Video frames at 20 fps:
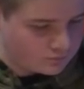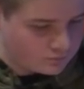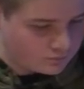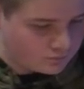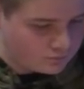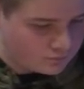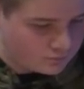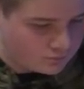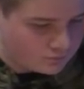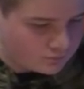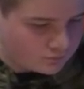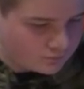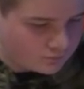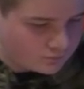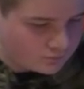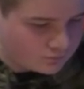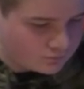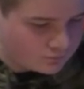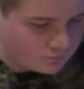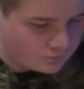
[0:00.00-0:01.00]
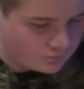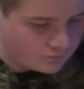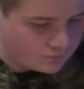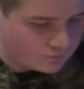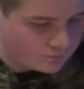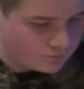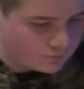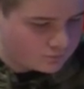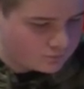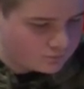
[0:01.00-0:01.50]

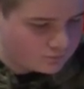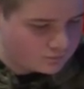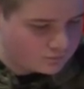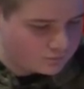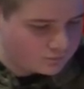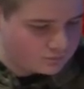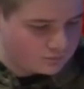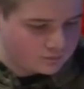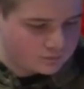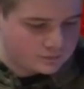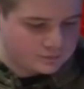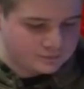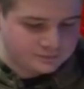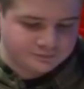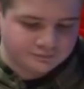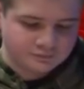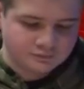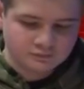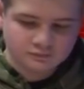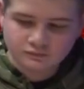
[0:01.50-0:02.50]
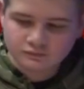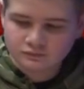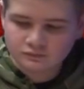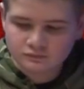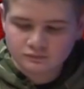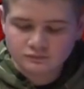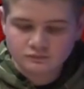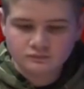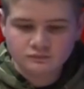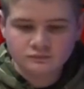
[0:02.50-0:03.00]

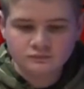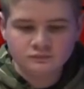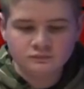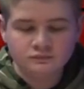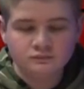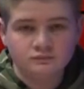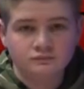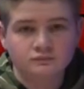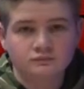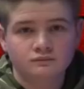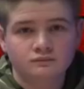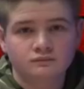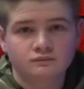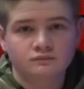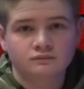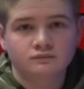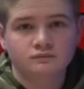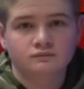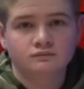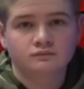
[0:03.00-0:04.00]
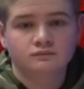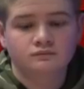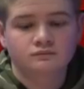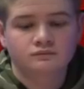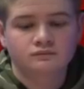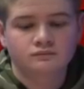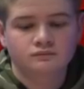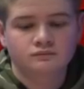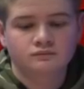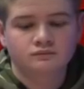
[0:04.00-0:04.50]

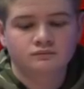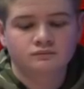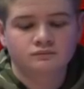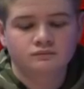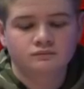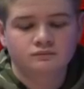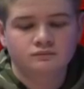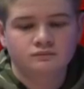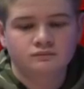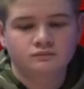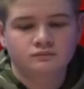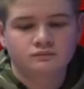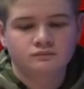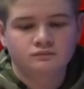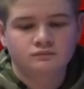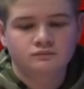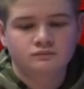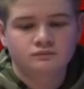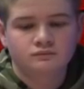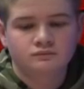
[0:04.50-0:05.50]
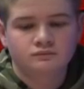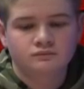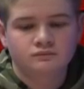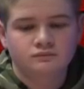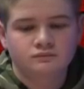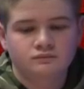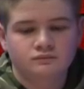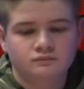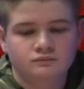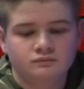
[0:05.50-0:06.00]

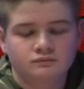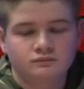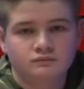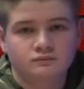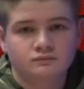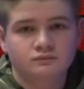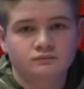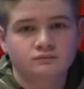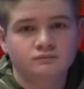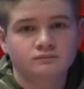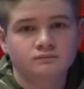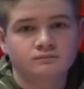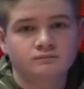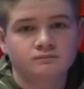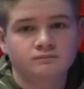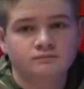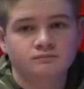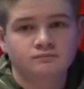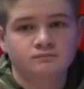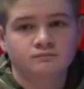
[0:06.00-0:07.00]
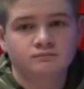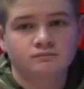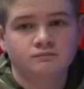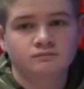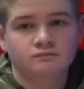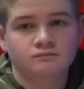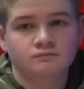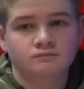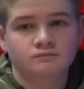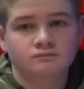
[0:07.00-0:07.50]

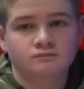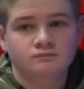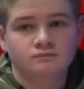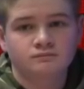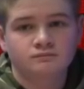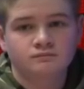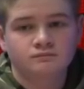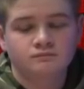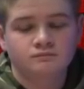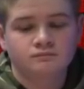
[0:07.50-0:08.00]
(silent)